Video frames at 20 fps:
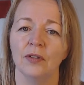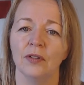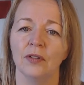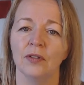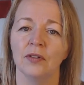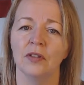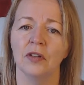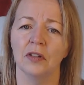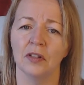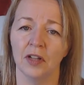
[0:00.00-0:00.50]

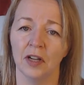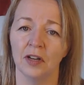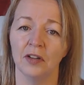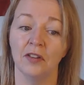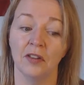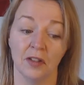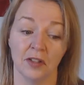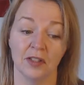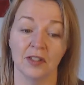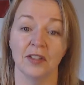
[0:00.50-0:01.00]

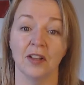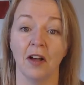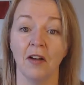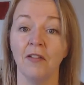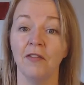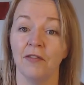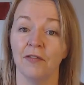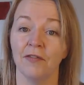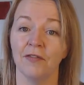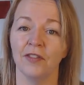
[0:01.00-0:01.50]
learn the
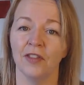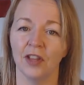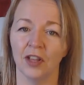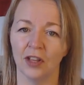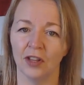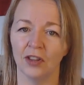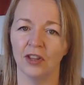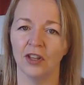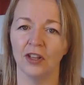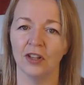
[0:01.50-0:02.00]
stuff,
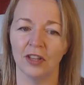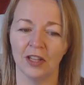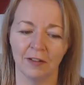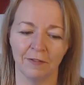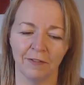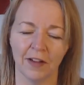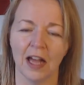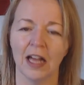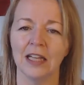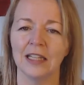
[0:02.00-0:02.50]
the
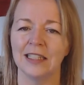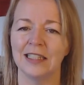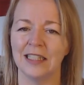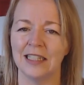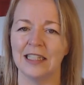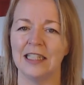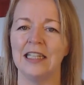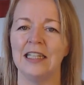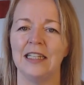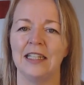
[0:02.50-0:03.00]
facts, the
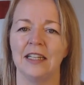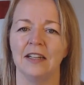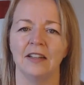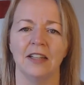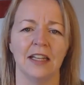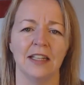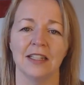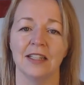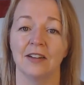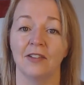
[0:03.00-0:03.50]
detail.
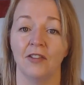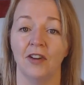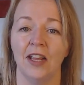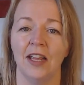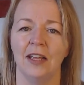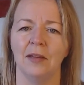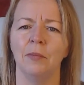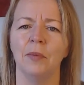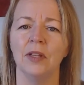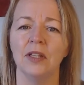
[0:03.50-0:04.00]
That's
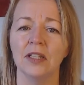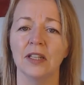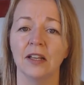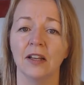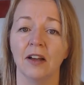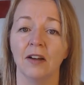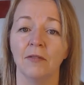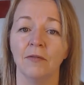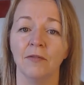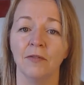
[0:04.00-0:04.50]
great. But to
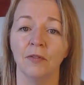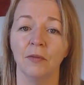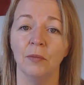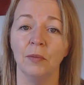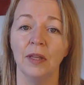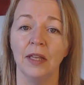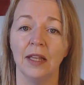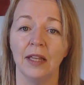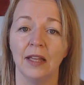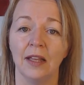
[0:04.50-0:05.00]
come from
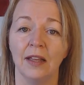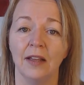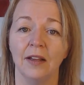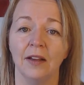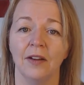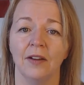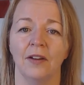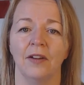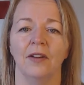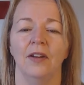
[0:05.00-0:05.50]

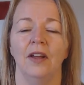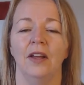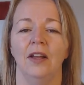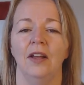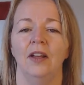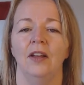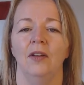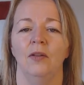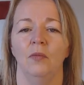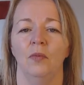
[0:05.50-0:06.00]
here
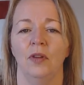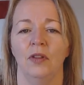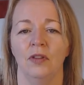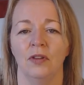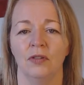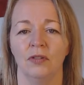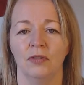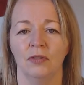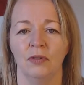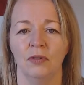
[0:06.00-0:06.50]
when
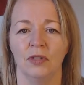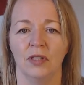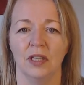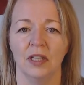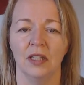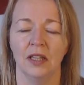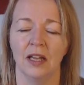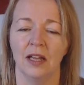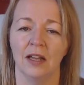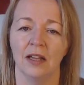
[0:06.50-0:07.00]
they're
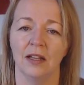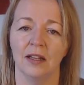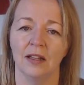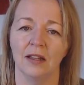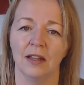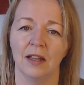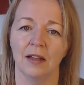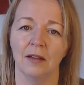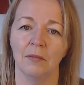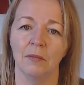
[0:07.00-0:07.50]
choosing that
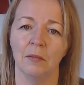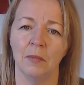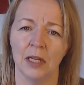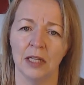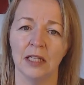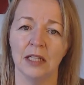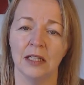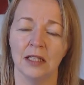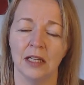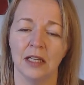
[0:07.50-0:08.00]

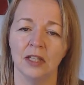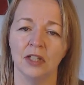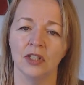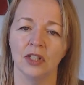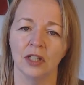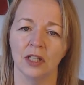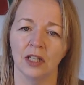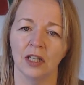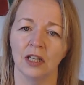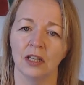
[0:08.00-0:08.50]

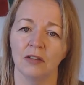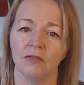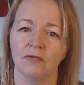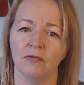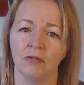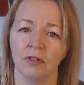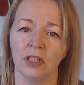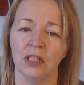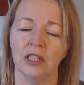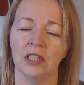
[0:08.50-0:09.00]
meditation that
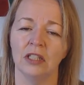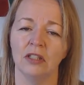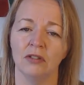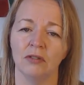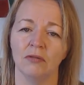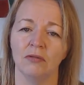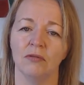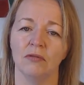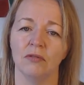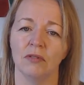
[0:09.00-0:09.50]
really
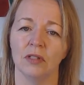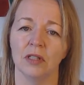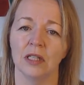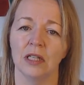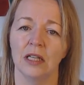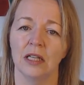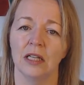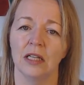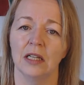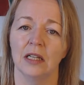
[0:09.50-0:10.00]
suits
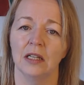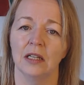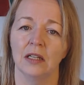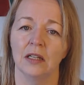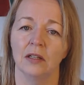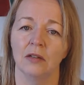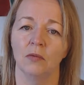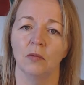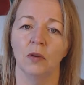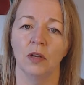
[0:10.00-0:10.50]

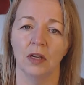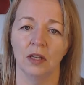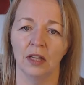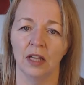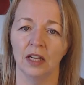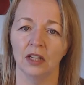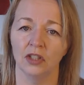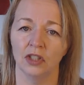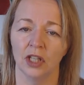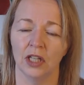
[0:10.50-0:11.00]
where
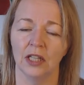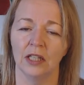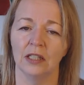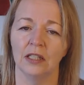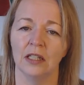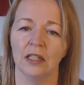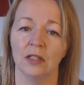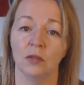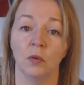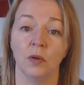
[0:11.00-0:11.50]
that
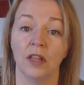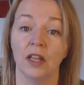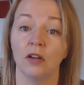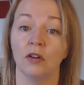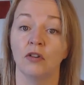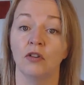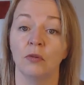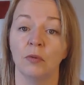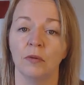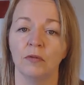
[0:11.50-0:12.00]
child is, where that
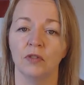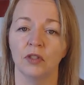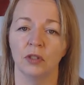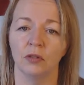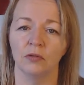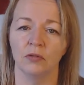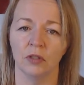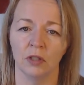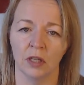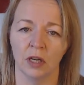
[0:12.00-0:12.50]
group of
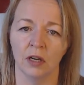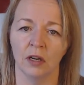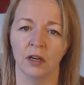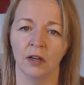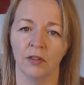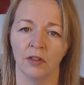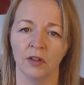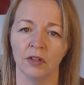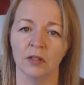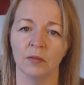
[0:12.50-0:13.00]
children are
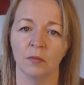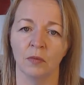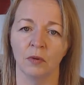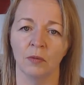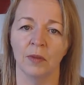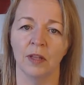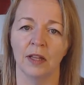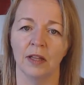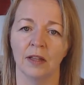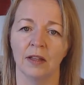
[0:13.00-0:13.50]
in this
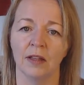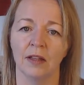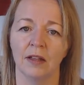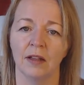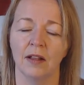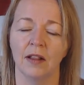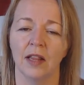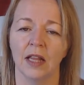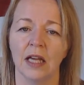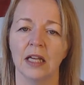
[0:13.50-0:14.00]
moment.
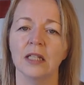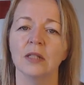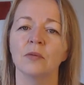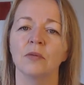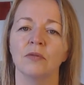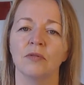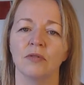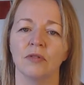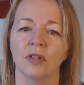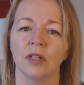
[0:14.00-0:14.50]
That's
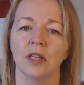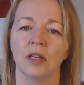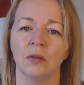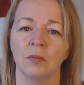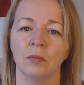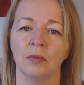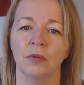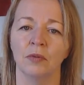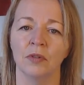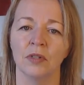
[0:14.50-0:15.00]
what's really
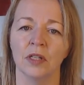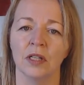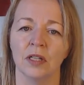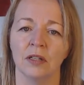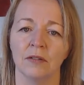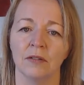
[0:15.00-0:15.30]
important.